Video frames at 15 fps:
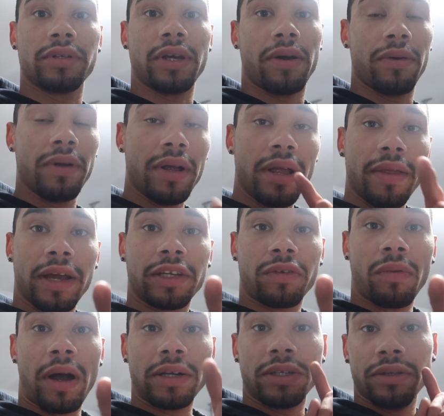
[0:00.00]
So thanks
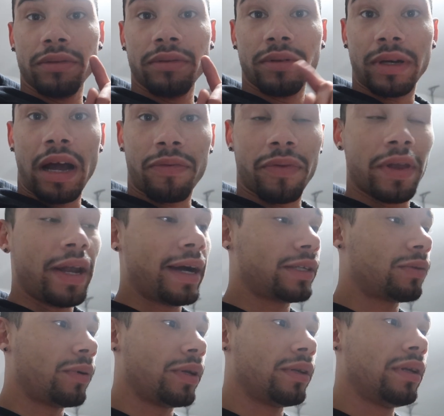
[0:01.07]
for watching. Look out for the
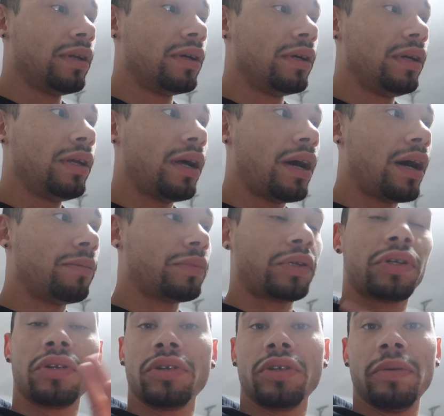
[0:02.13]
next one. Um,
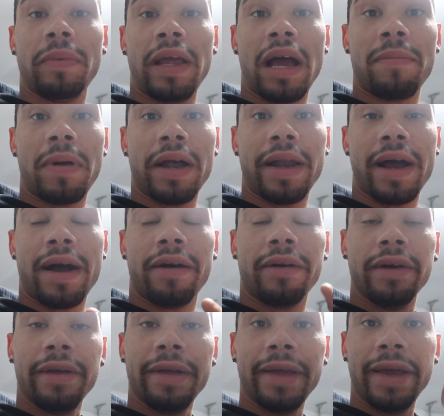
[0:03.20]
shirt should be out by
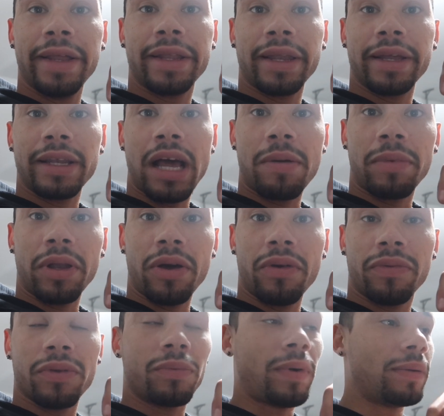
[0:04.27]
now. Hit the link down below
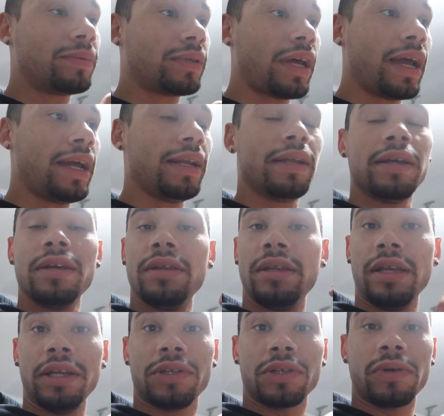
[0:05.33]
for the website,
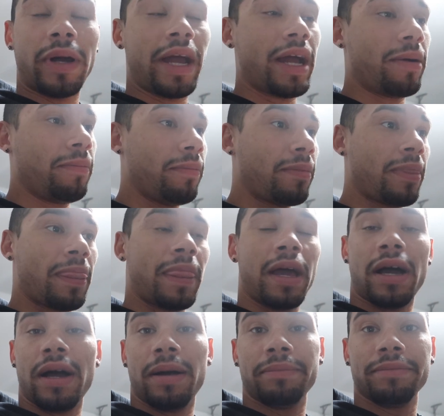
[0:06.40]
the Instagram,
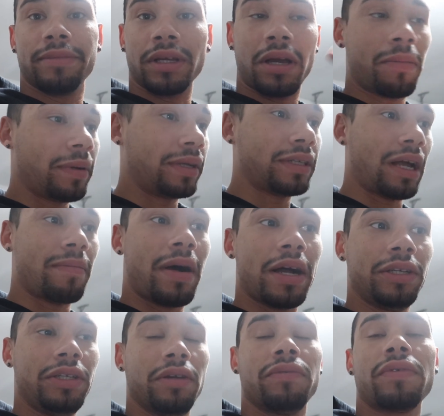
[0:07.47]
um, the companies I buy
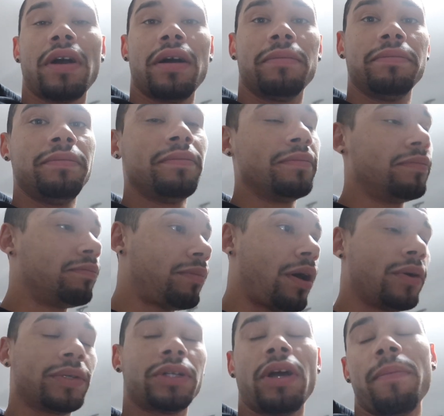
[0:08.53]
shit from.
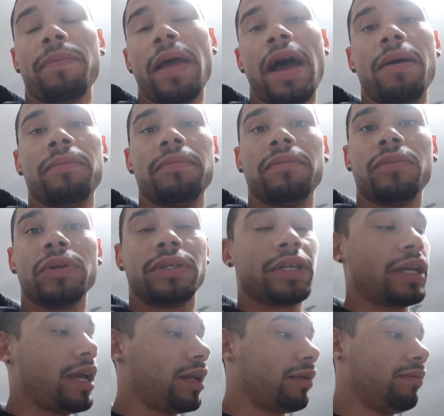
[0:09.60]
Shop DAP. Once
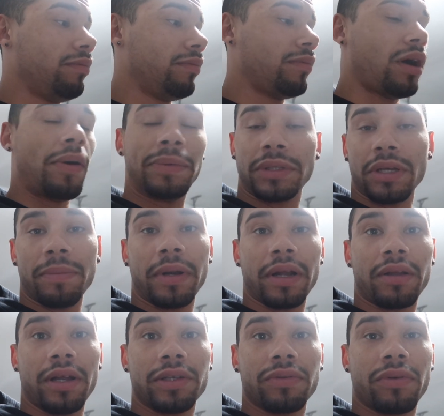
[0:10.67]
again, always coming in
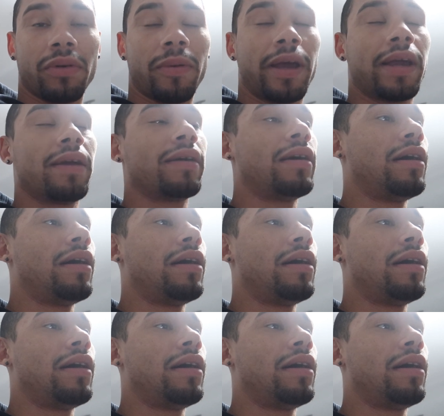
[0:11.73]
clutch for me.